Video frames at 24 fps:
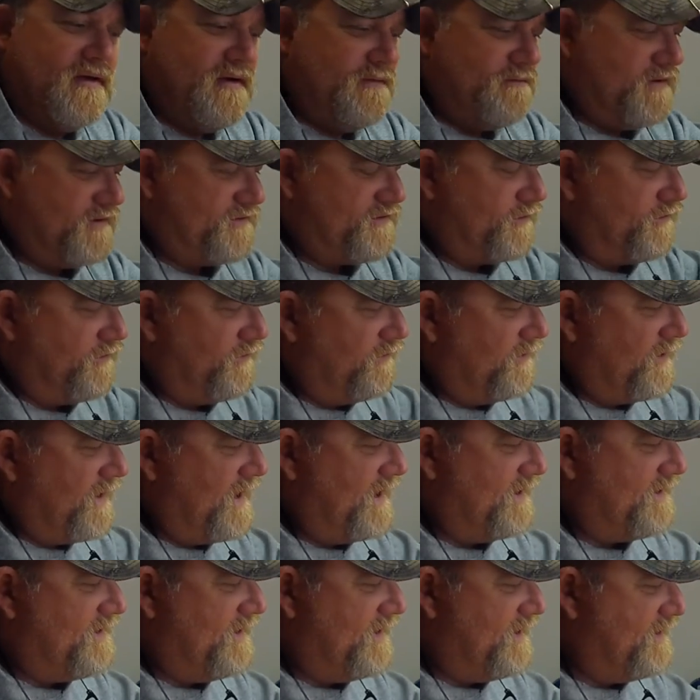But the whole
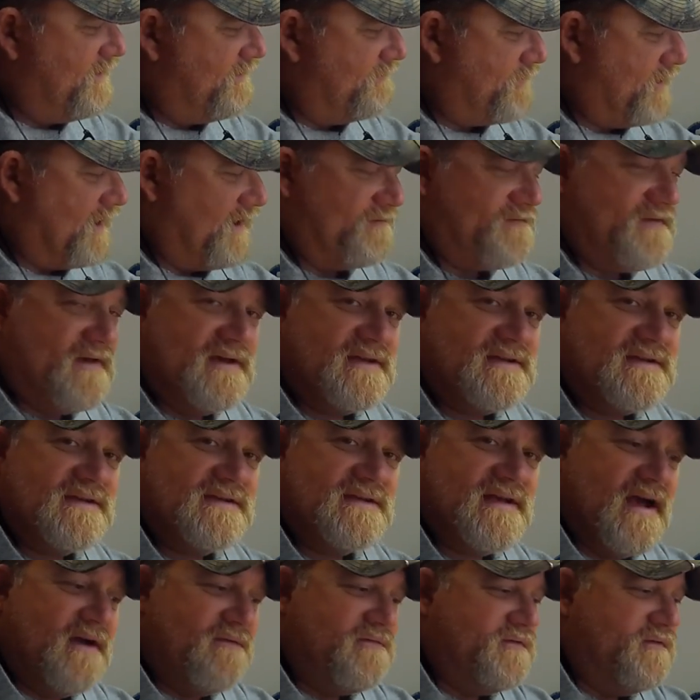idea about this is
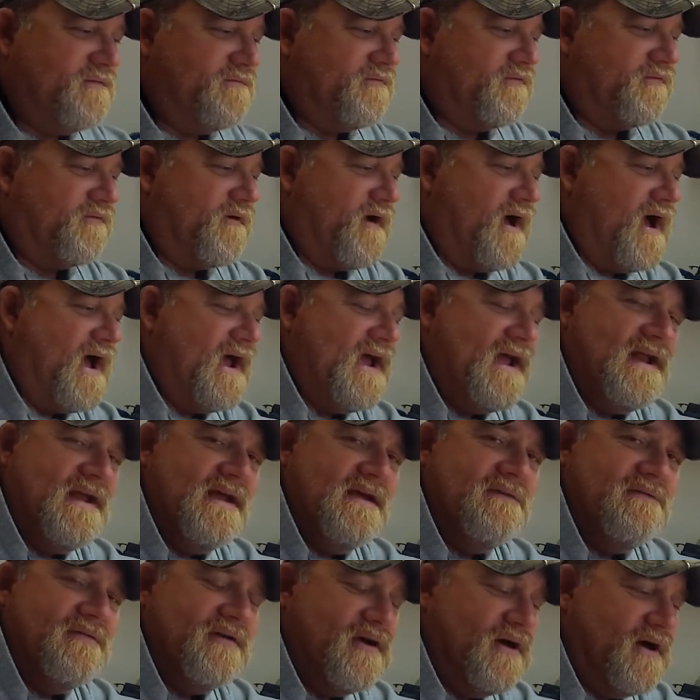having a variety
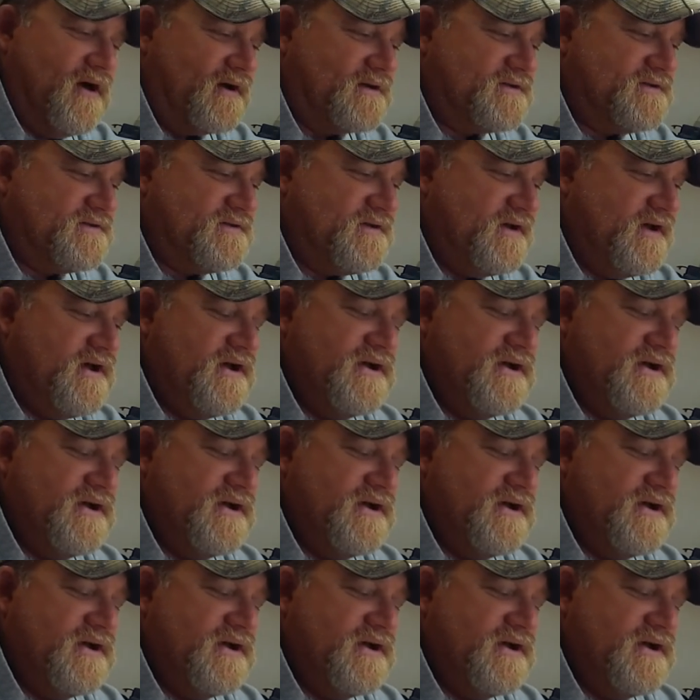of hooks,